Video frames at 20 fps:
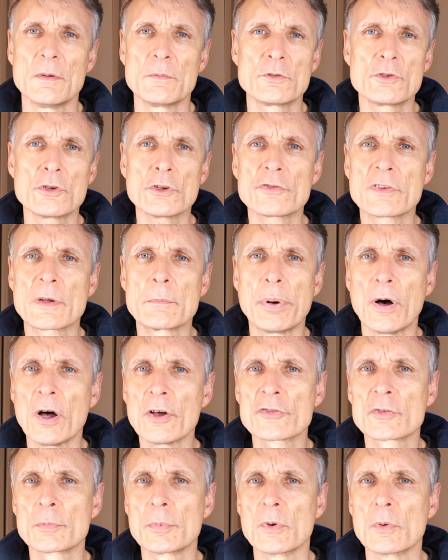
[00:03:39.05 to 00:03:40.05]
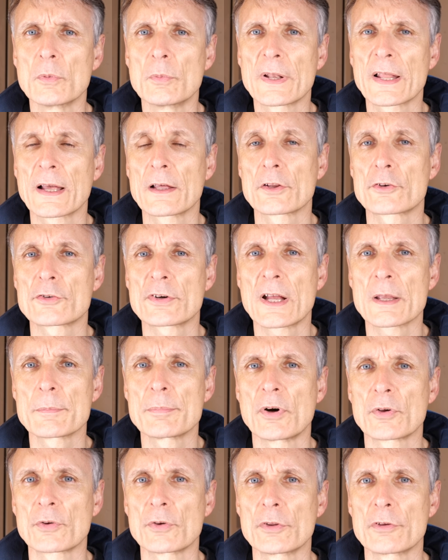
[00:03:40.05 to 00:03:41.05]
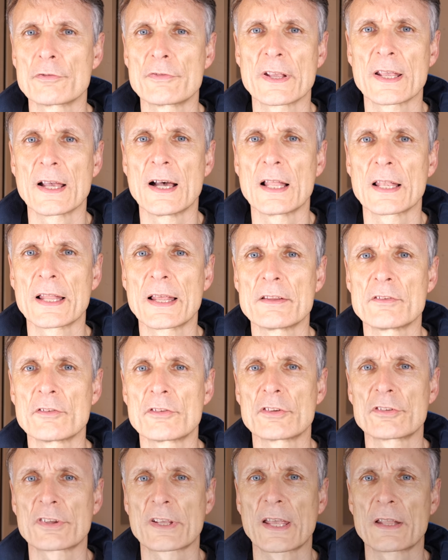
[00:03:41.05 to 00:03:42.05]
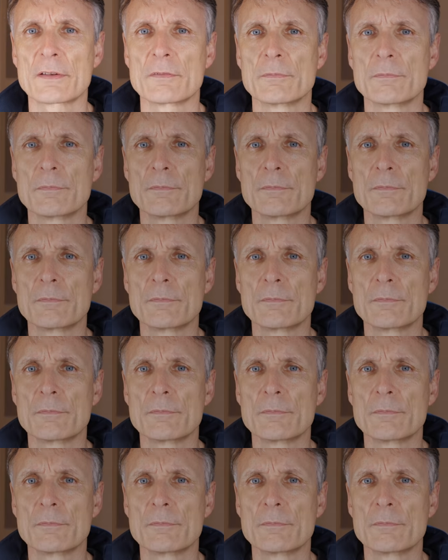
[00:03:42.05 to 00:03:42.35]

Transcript: Just impossible without the tripod or the VR lenses again.